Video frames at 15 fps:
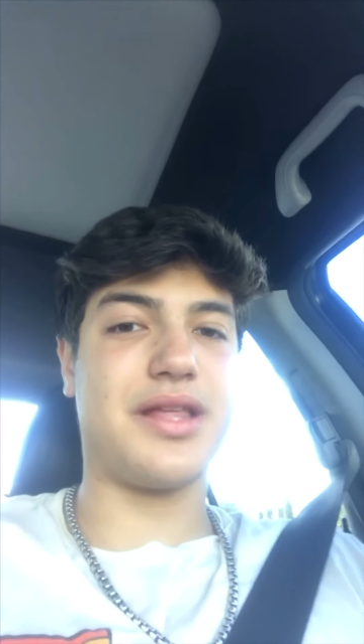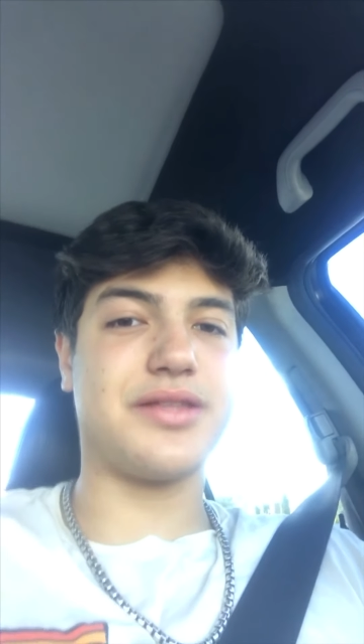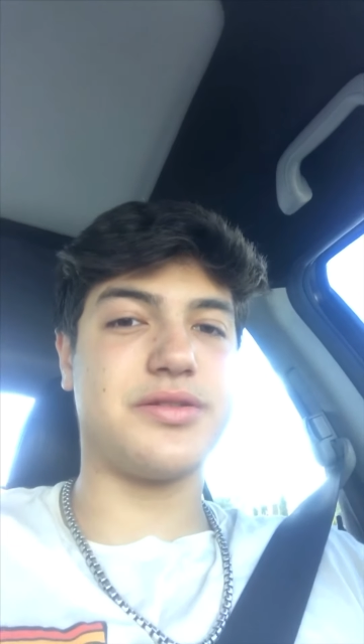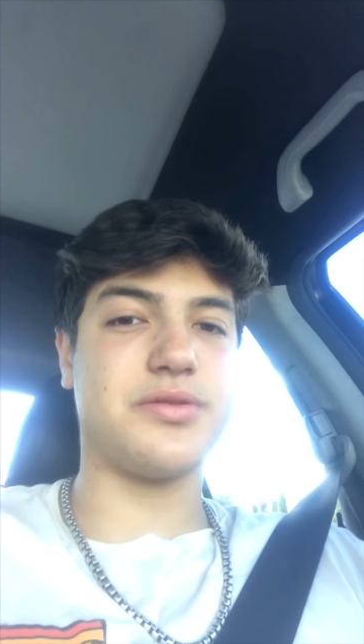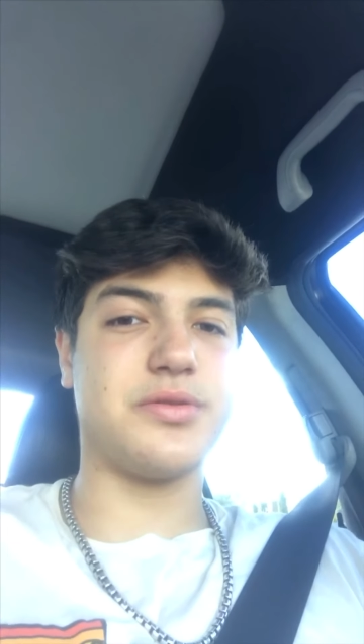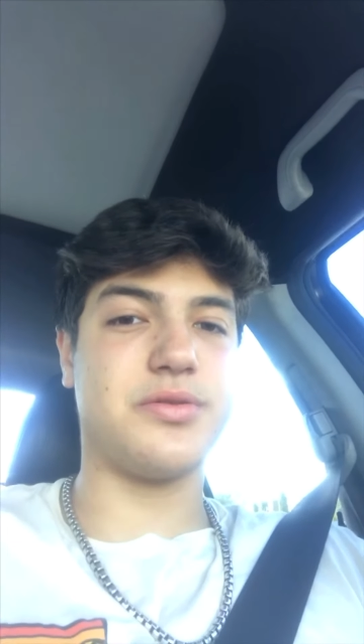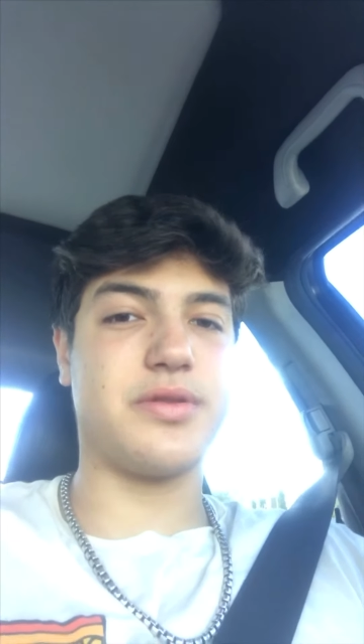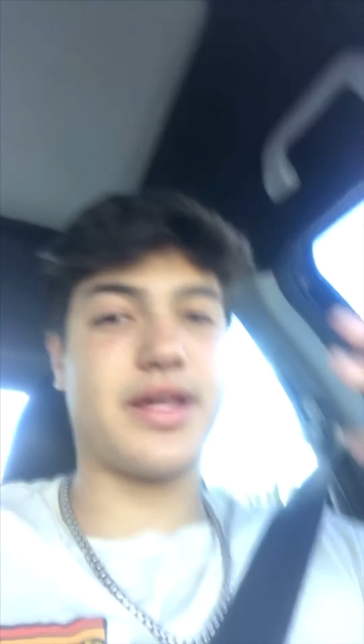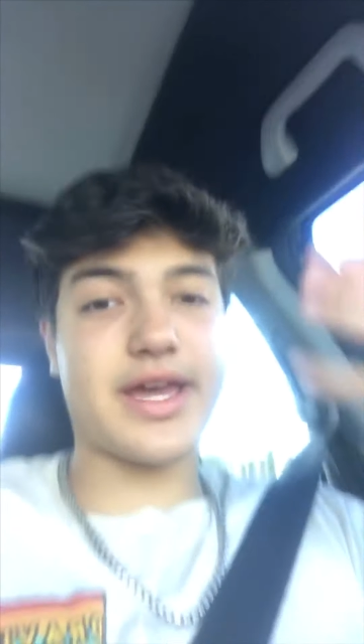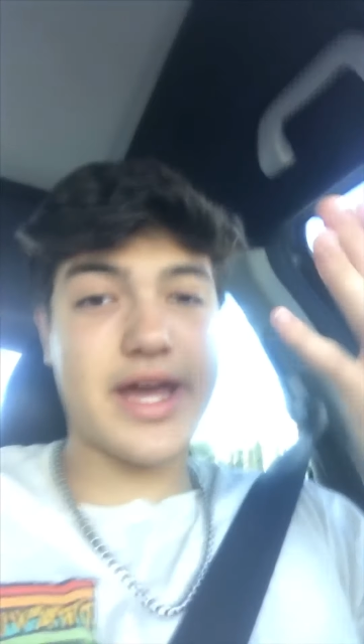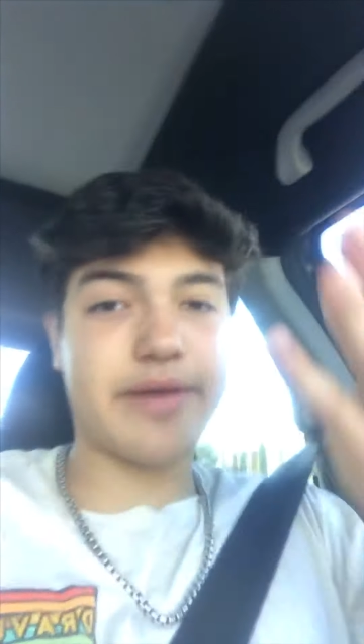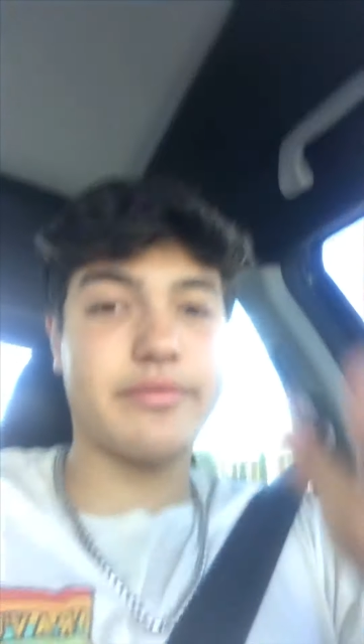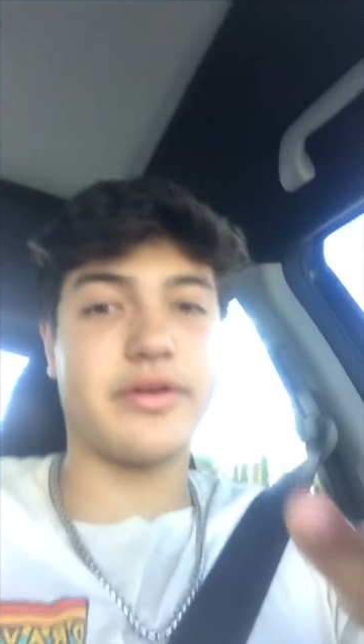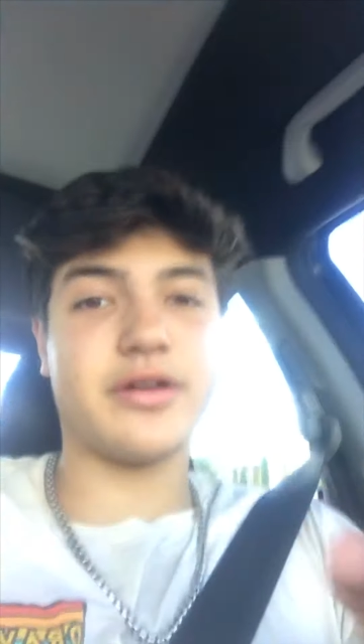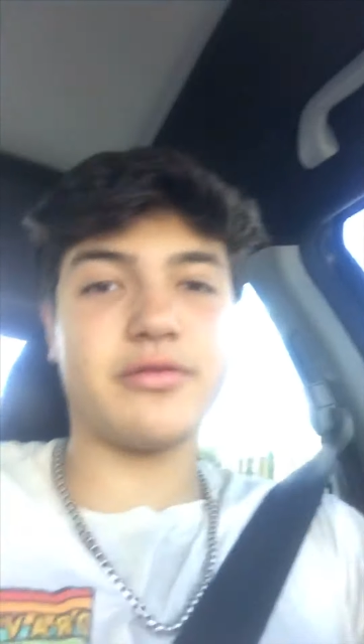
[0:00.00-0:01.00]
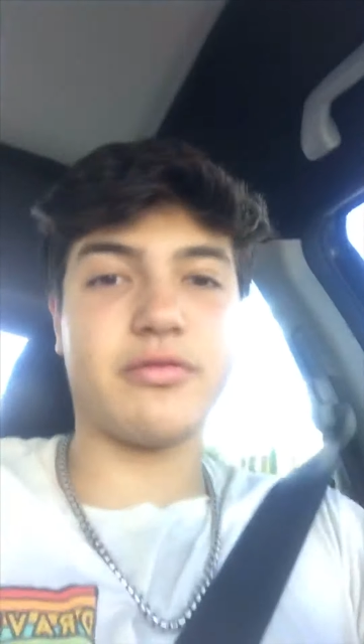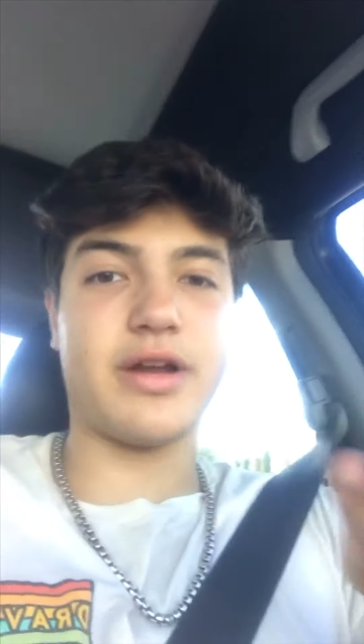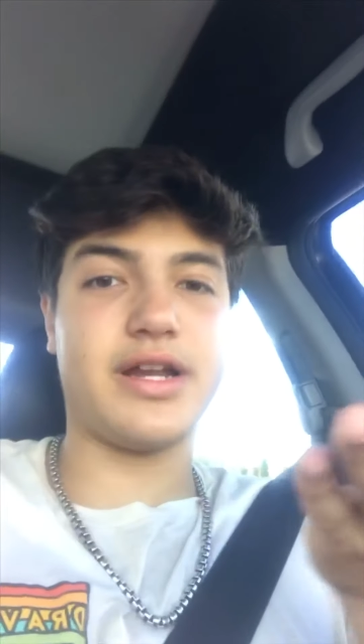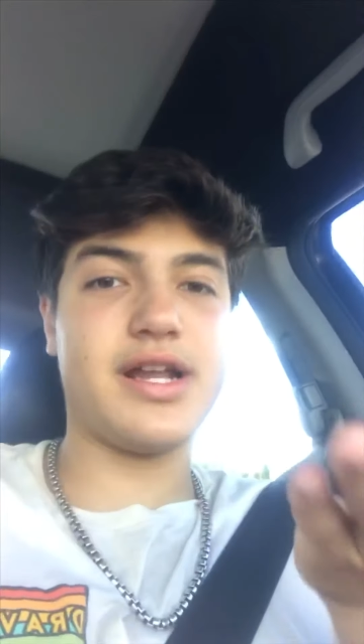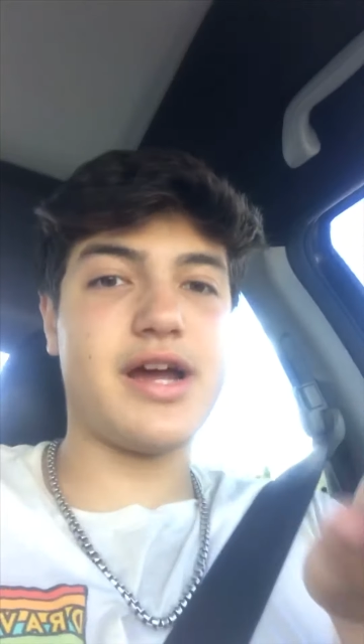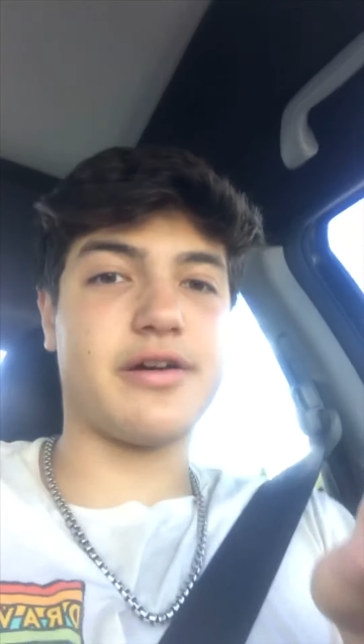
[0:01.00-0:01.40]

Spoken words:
to the camera right now.